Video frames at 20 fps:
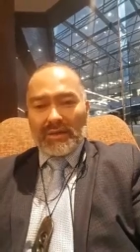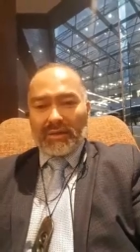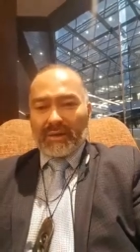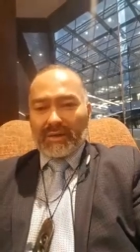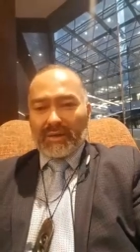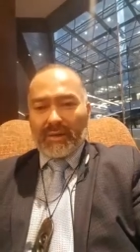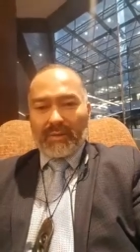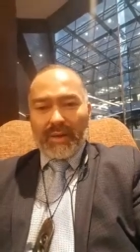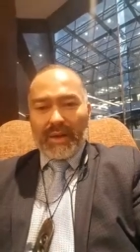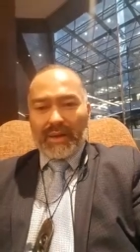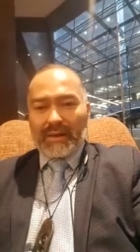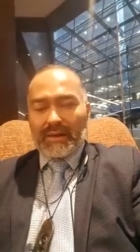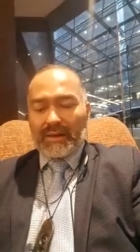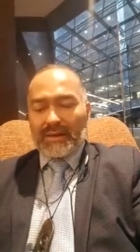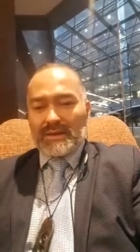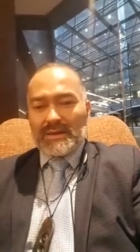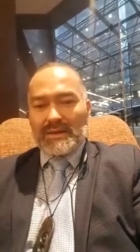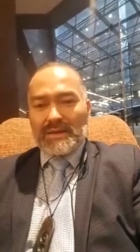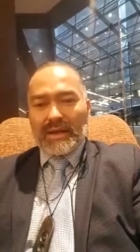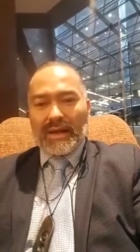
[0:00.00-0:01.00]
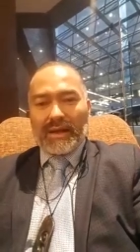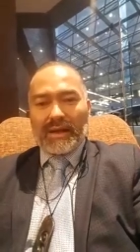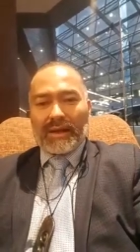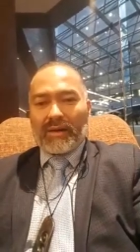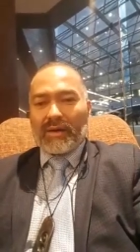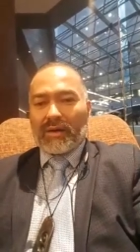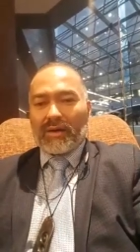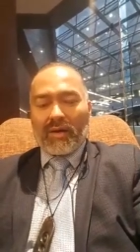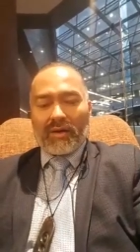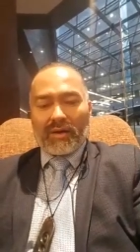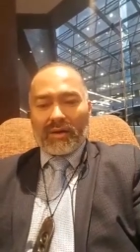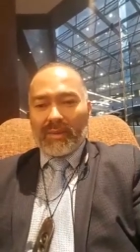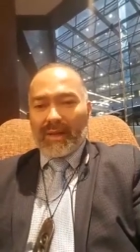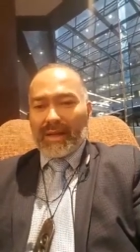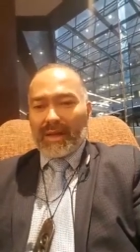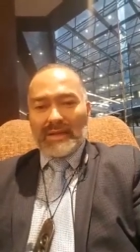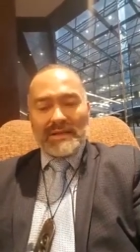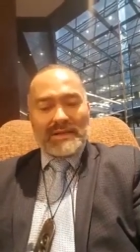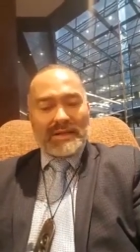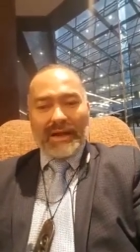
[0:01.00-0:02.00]
independence and our
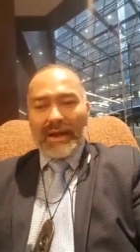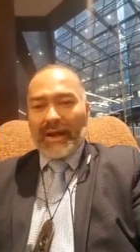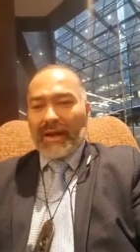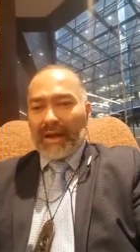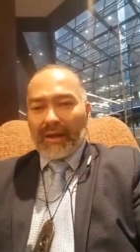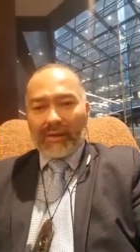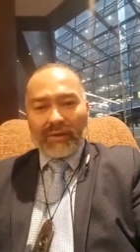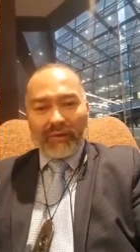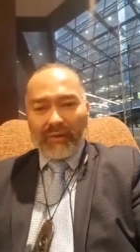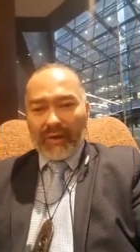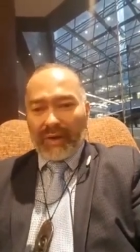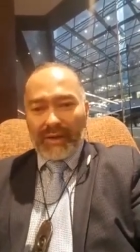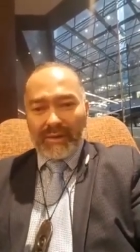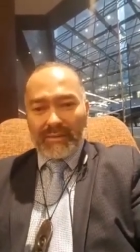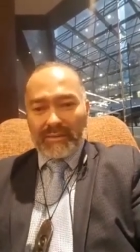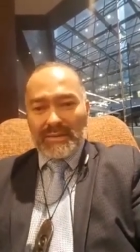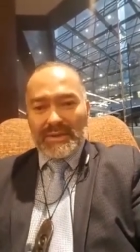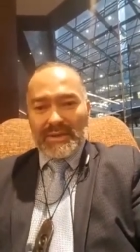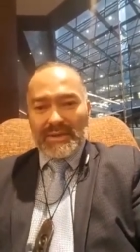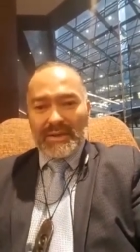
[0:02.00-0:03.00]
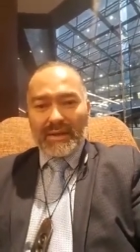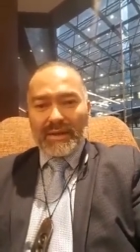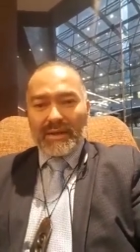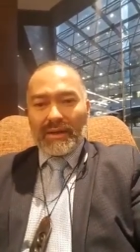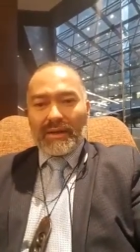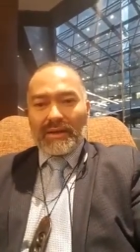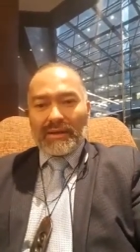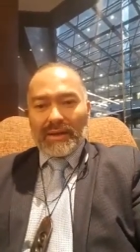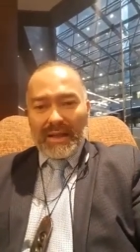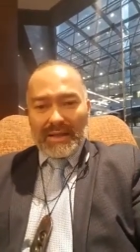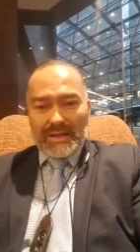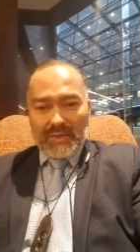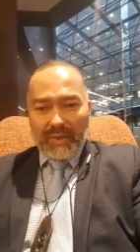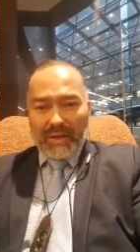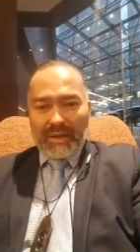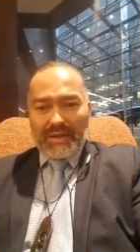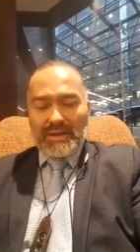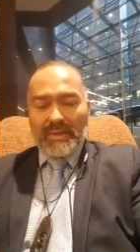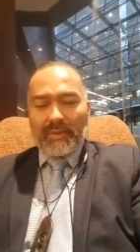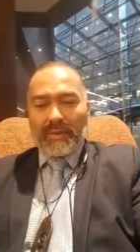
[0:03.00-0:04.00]
economies and our health freedoms. That's what
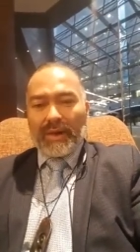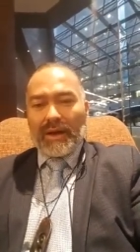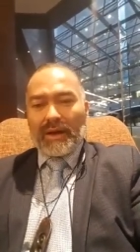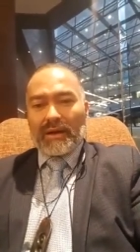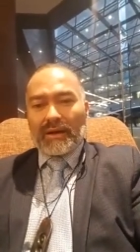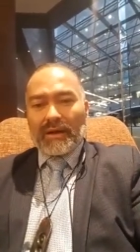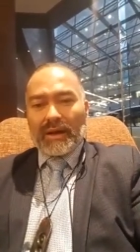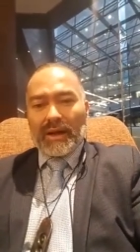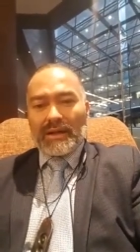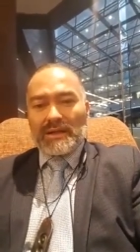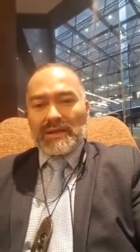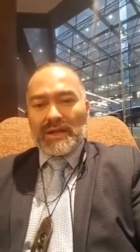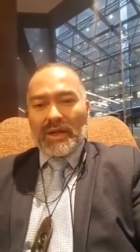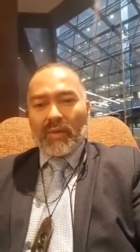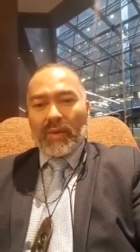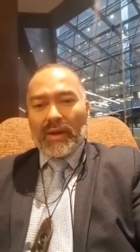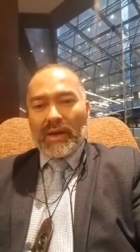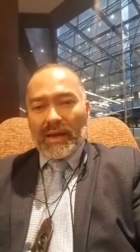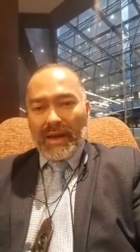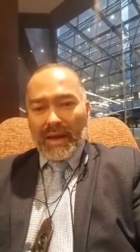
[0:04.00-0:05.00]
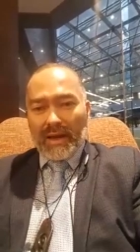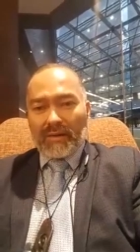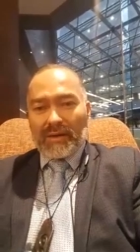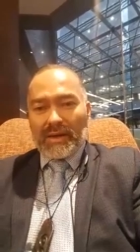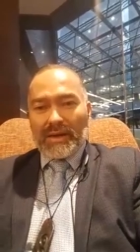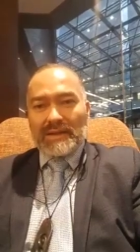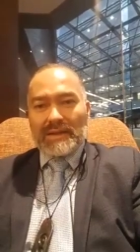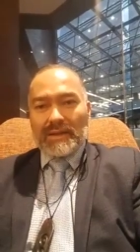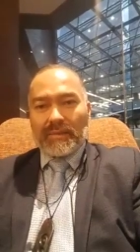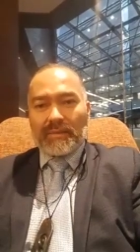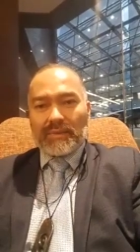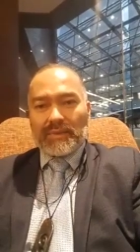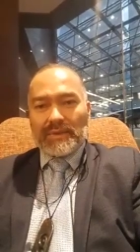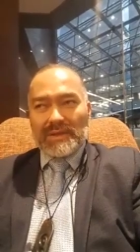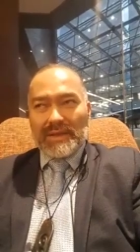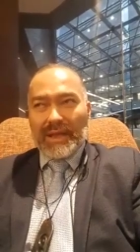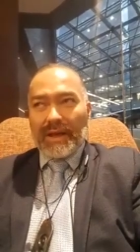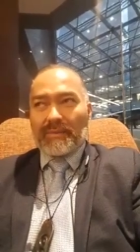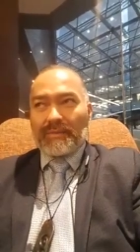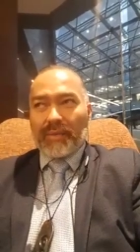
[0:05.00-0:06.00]
it's about. And so we now need to
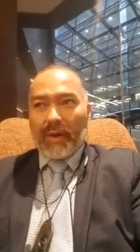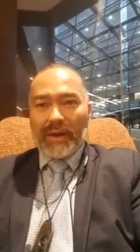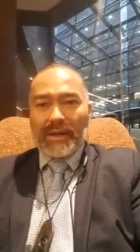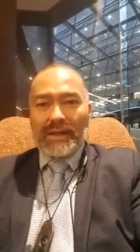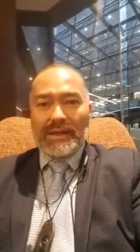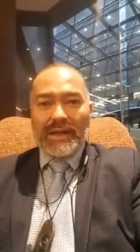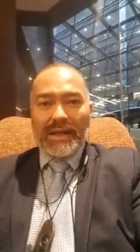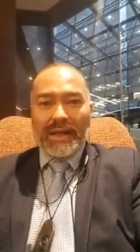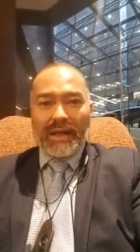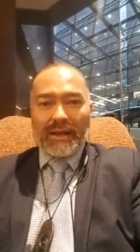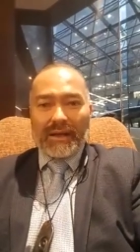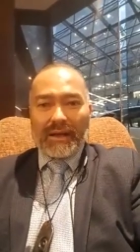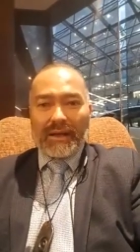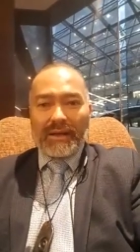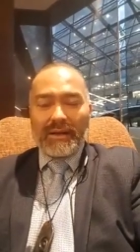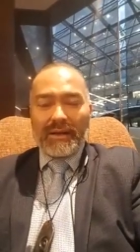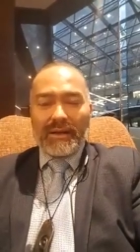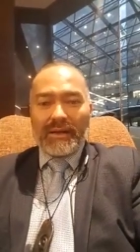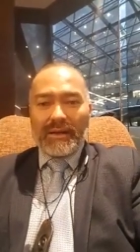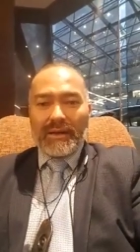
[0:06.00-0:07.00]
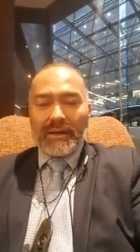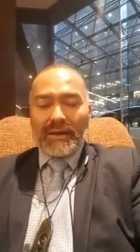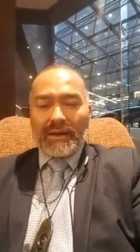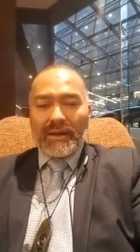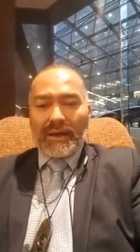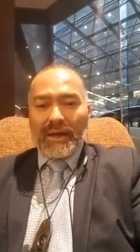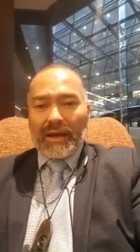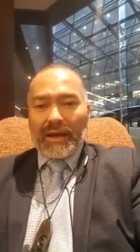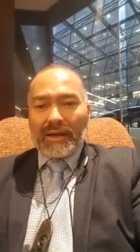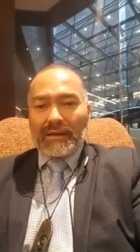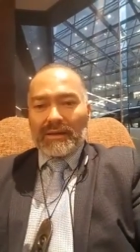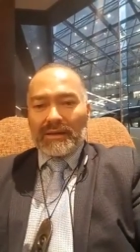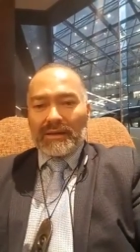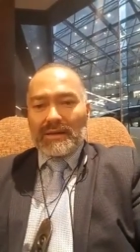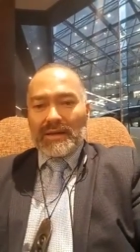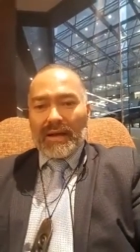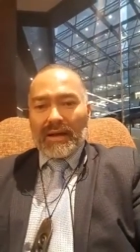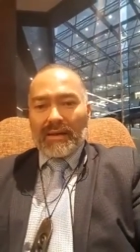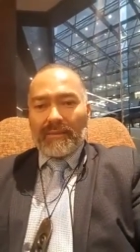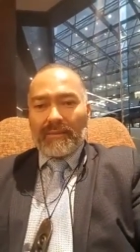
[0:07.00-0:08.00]
start binding together and
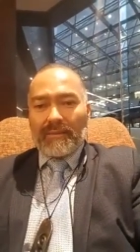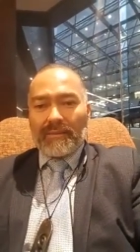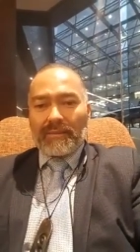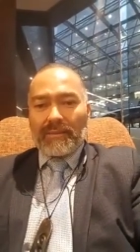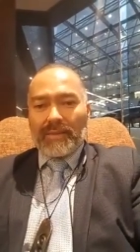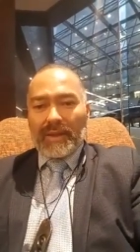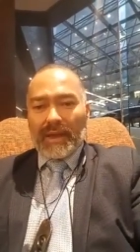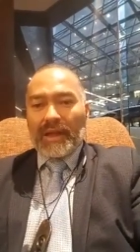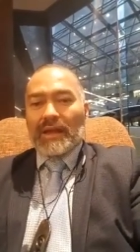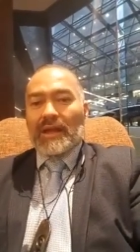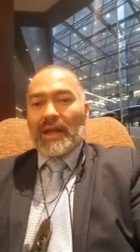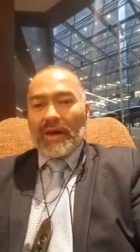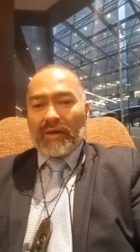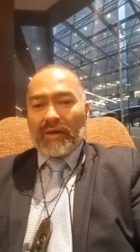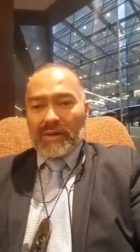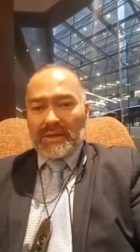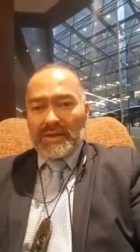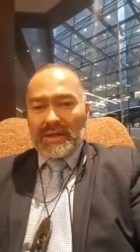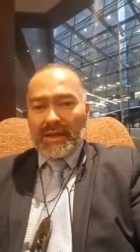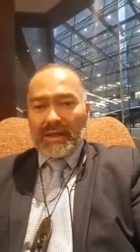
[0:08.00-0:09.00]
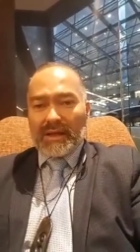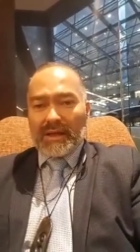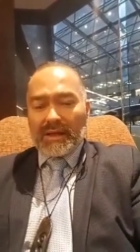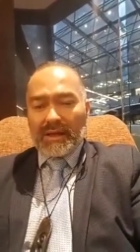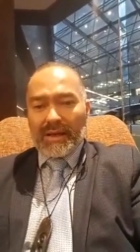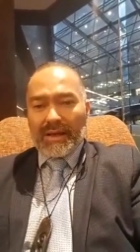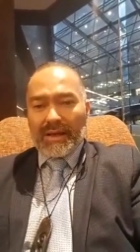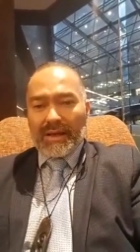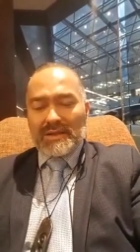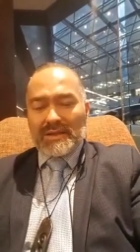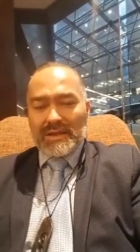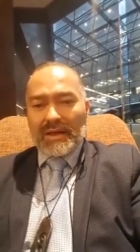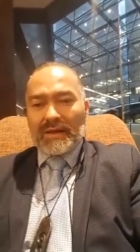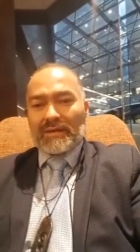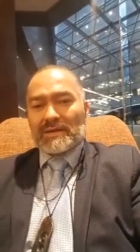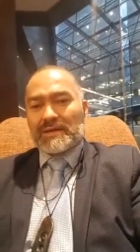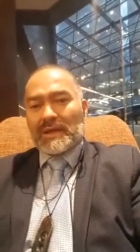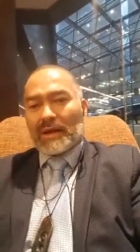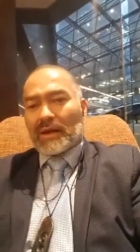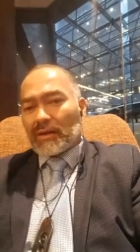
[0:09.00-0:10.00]
guaranteeing ourselves
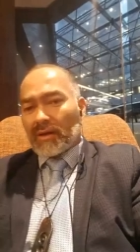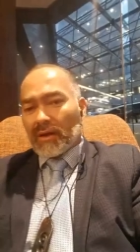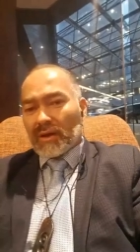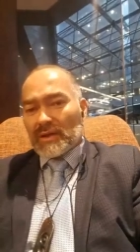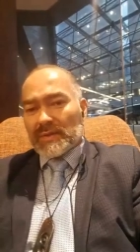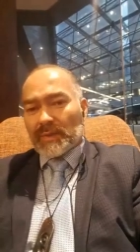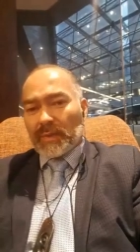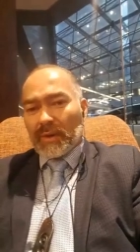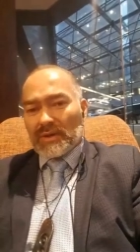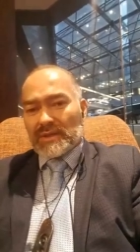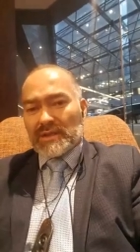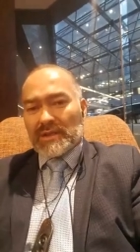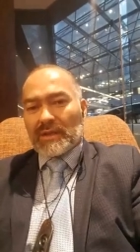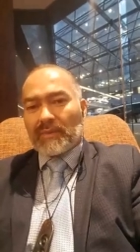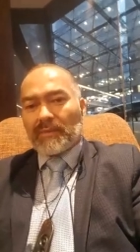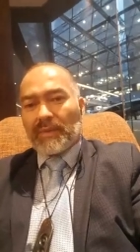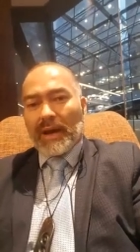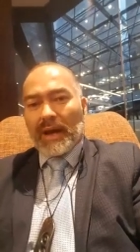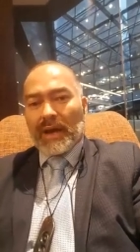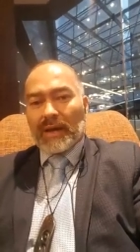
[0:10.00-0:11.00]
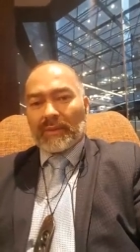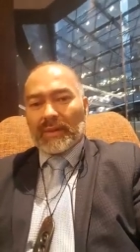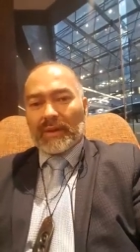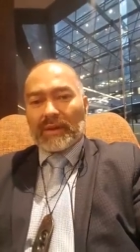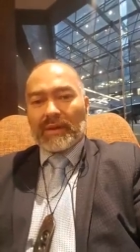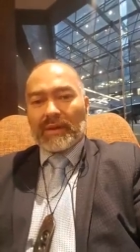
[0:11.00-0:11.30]
that those spots in Parliament